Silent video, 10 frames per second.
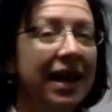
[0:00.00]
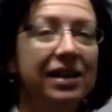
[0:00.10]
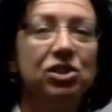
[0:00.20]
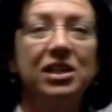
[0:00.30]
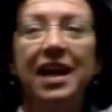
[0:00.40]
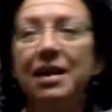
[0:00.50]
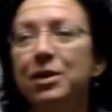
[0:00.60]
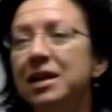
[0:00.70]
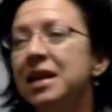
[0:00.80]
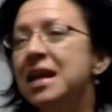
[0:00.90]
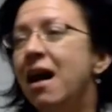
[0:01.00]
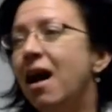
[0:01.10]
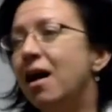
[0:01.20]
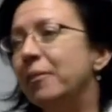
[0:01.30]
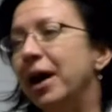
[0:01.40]
And she came in,
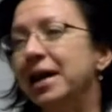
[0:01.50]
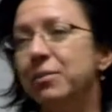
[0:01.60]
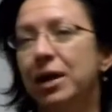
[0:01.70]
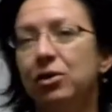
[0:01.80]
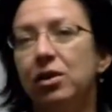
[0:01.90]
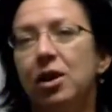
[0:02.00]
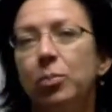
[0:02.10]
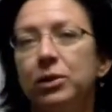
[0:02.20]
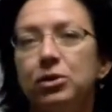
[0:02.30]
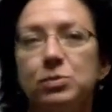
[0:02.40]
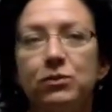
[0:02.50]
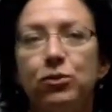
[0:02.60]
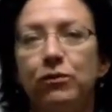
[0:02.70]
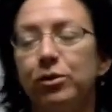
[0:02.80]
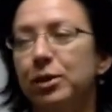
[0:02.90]
I had met her a couple years
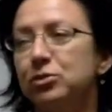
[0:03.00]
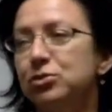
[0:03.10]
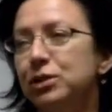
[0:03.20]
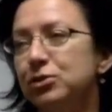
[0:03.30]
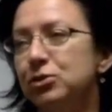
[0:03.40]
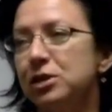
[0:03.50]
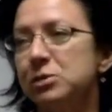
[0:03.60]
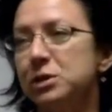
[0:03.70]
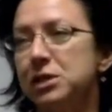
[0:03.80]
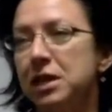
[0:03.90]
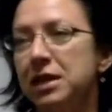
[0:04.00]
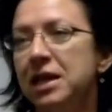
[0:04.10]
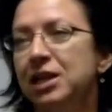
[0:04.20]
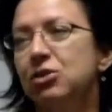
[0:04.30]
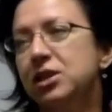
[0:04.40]
before, and for about 2 years her husband said,
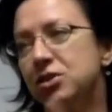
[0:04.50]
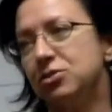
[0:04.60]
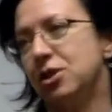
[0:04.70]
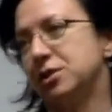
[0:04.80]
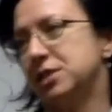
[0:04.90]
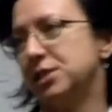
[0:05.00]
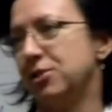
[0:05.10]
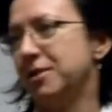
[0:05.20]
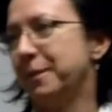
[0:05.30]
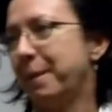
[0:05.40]
you need to go talk to Sara.